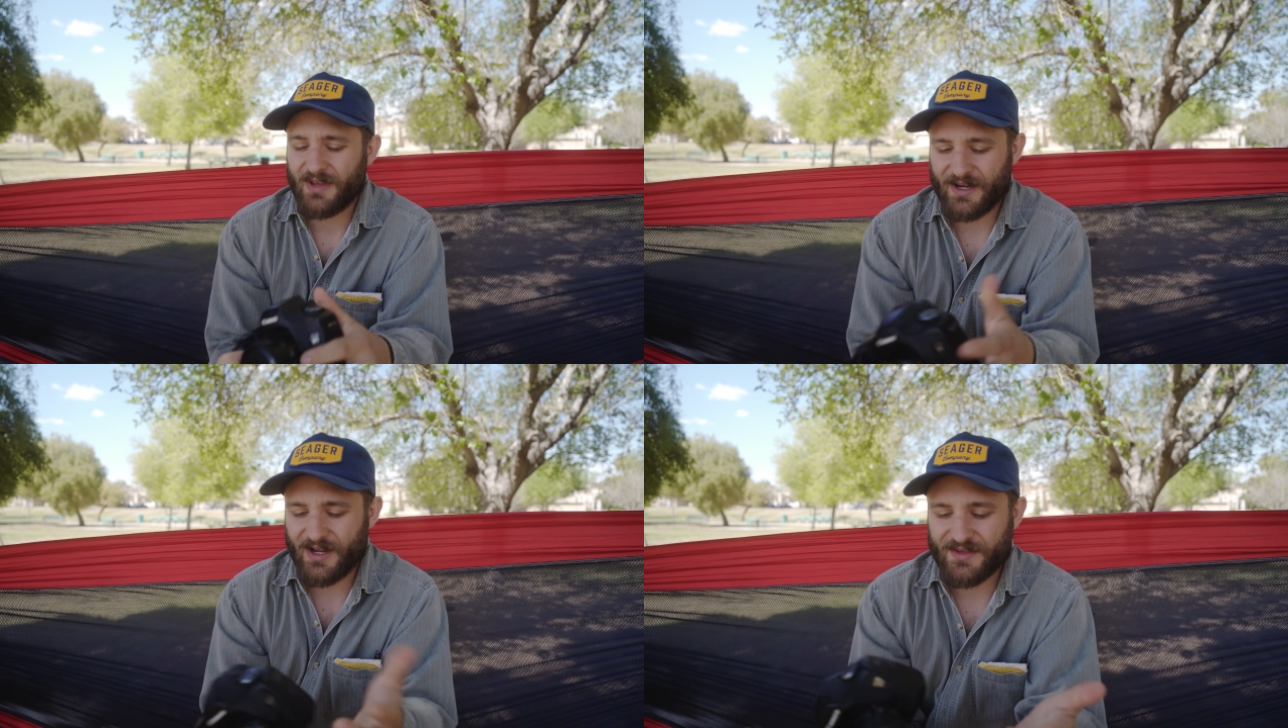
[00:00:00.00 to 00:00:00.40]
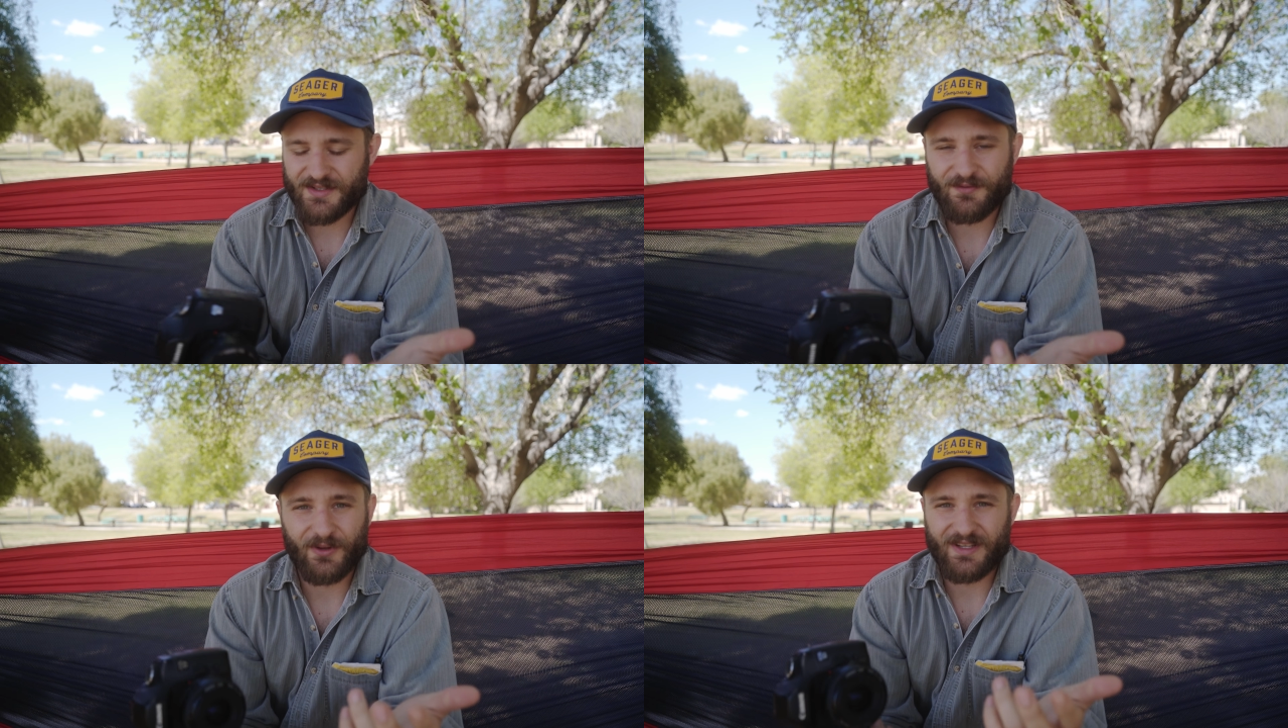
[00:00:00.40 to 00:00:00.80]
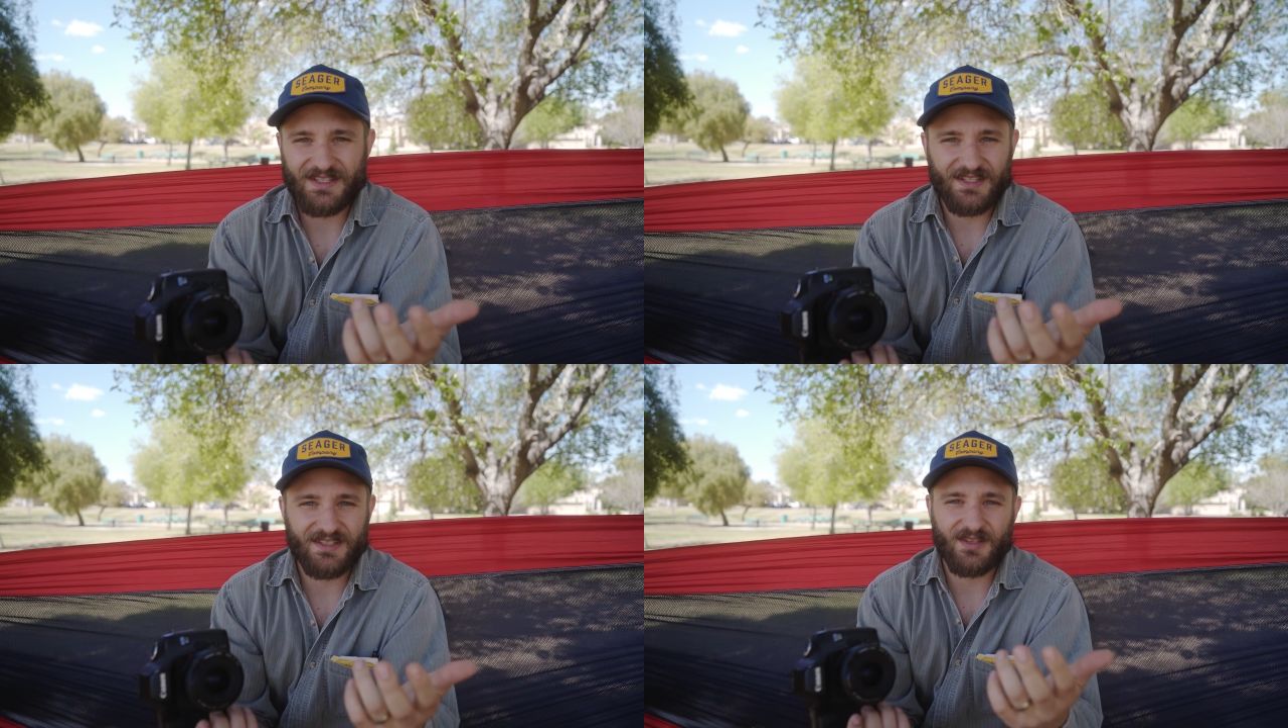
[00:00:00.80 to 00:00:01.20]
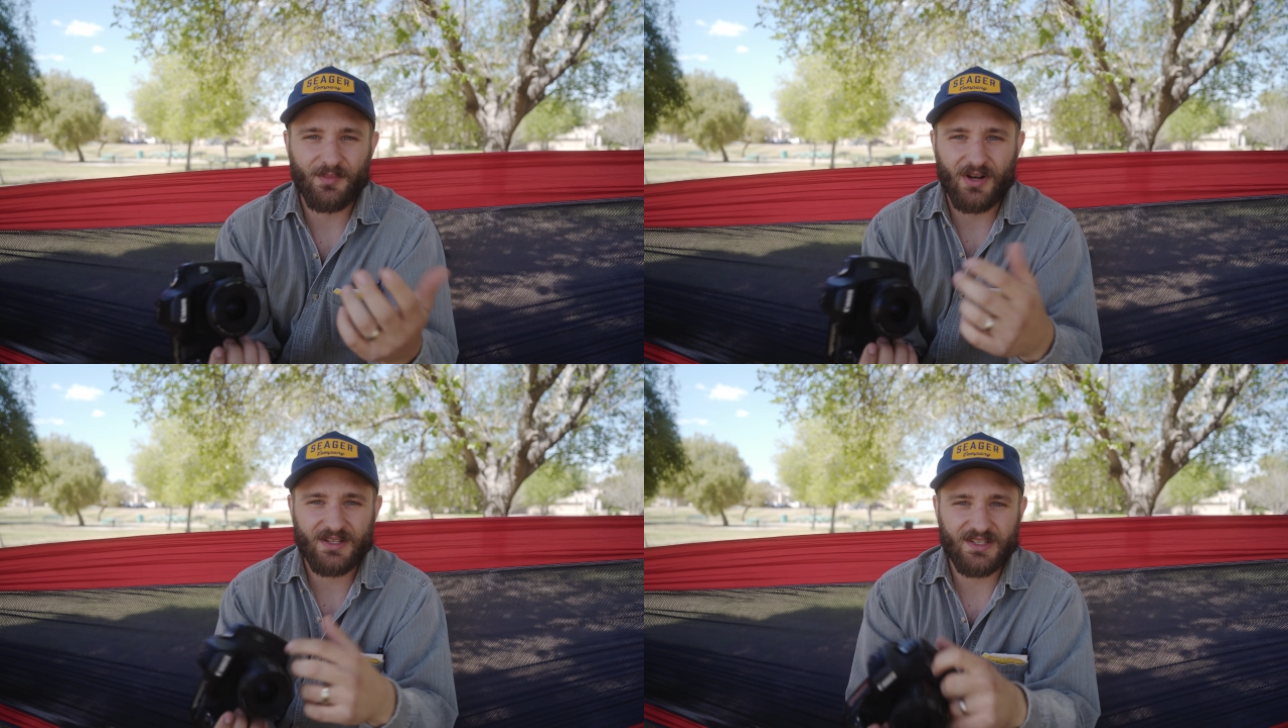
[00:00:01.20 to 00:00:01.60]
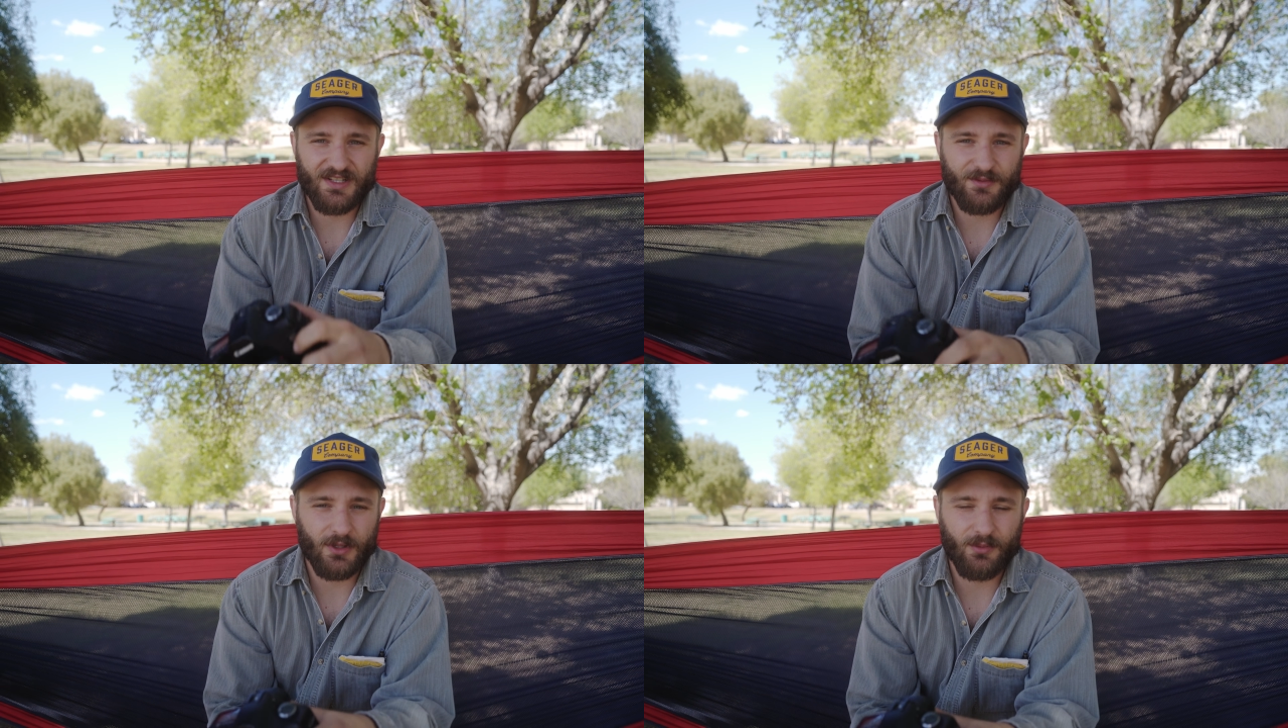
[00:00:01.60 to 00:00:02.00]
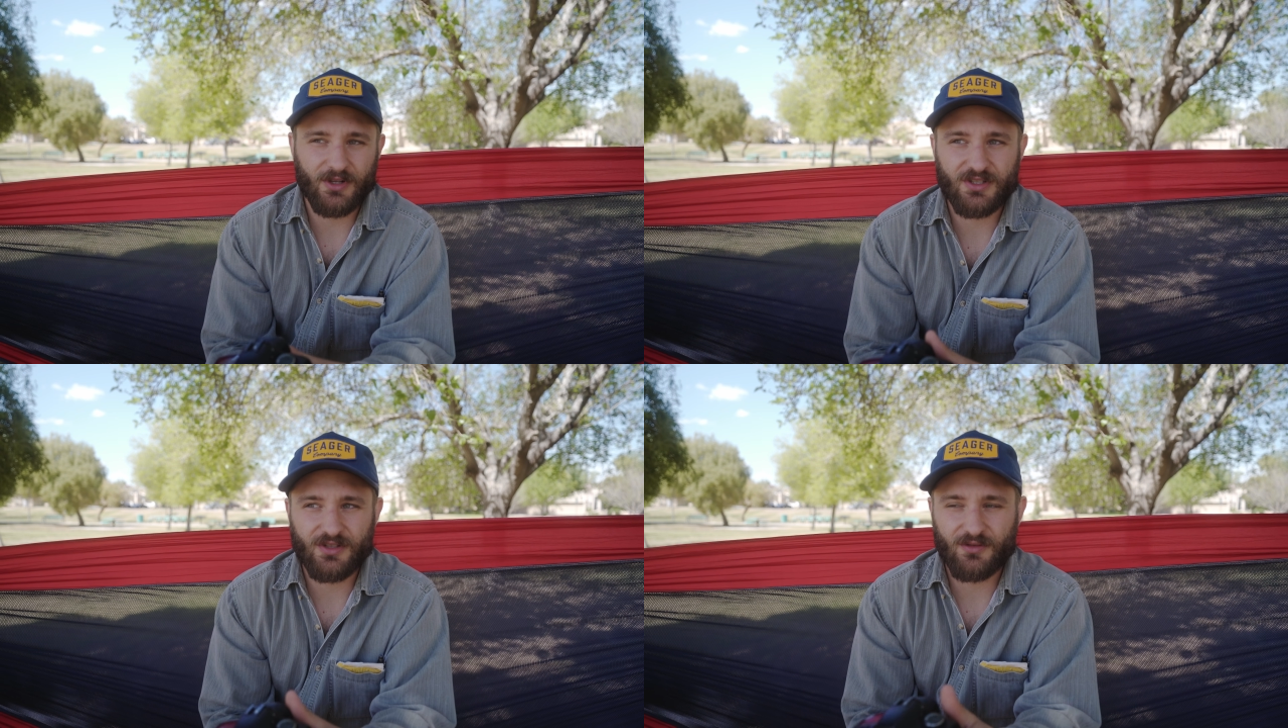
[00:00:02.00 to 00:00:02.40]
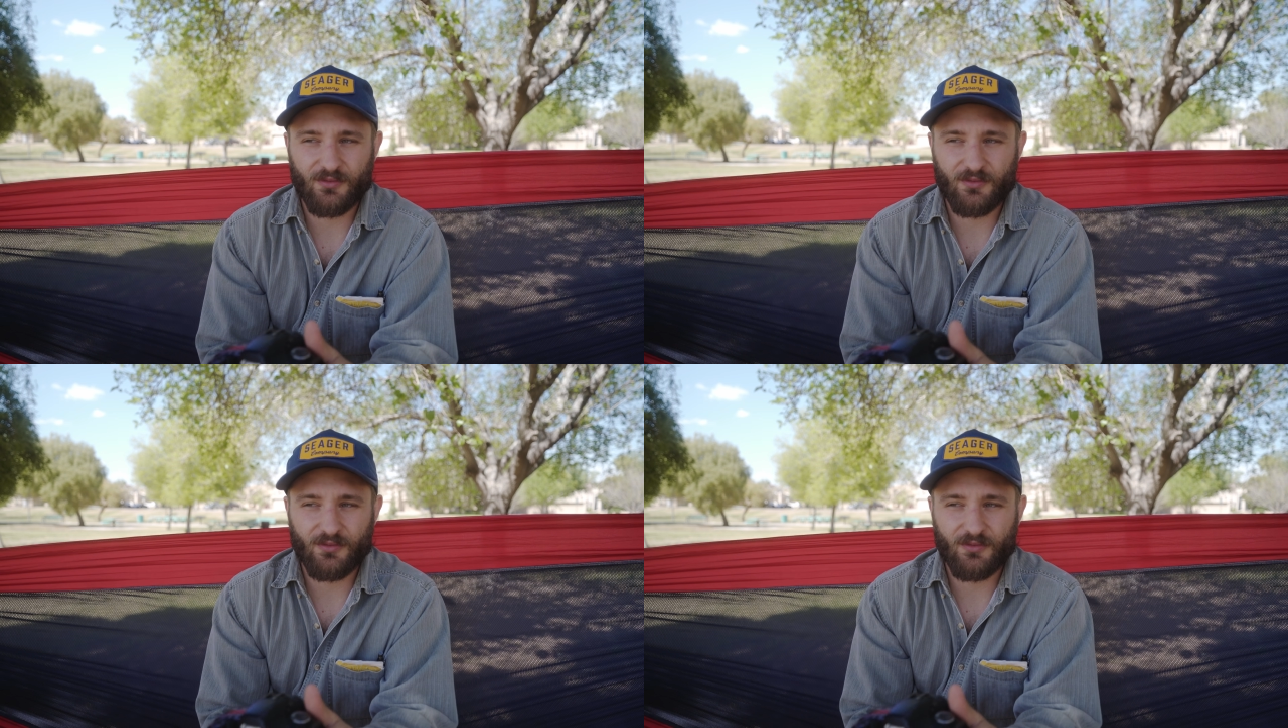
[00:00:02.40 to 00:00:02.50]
I got this for like 60 bucks and it's pretty much